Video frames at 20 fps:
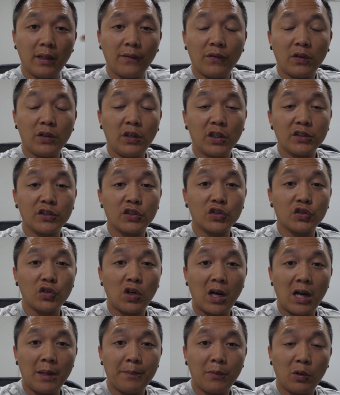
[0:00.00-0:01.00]
If you're not
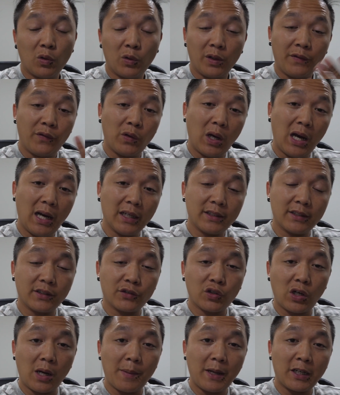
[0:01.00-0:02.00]
subscribed, or if you are
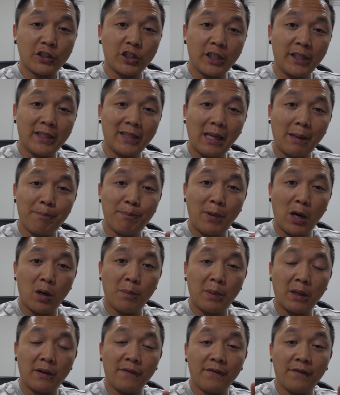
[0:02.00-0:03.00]
subscribed, actually hit that bell
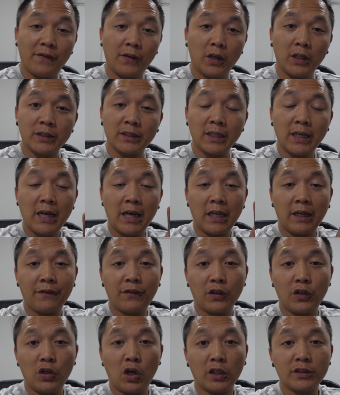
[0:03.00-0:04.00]
button first. And if
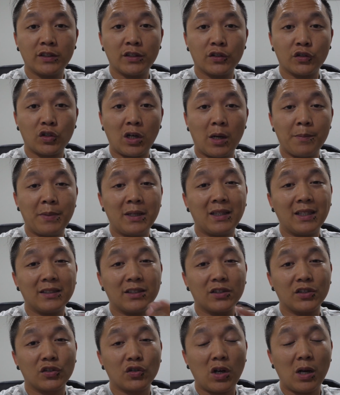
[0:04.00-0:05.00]
you're not subscribed, hit
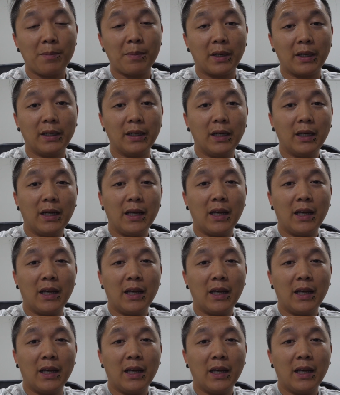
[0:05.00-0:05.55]
that subscribe button.